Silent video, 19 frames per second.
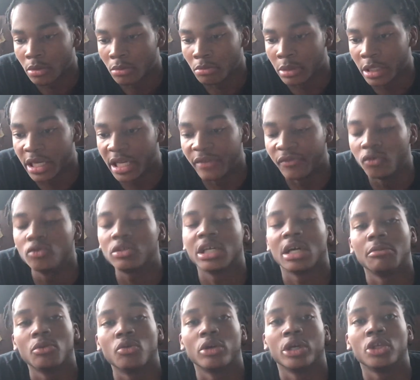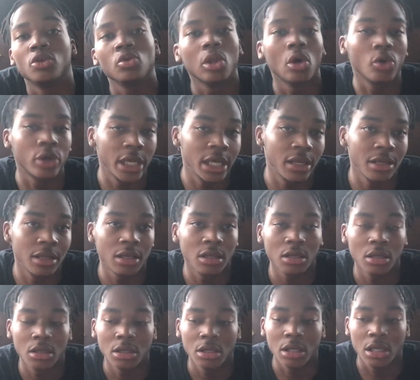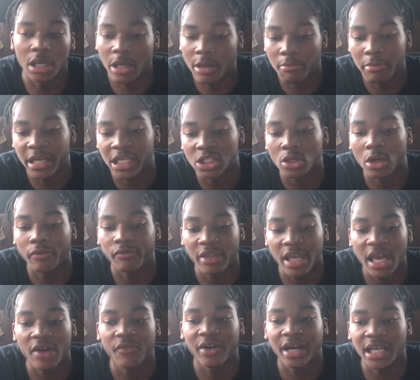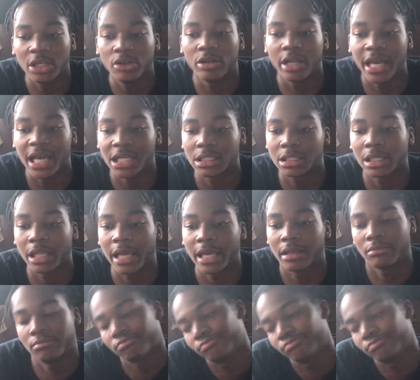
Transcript: But if you tell me where you located, and based off that, if I give you the answer like,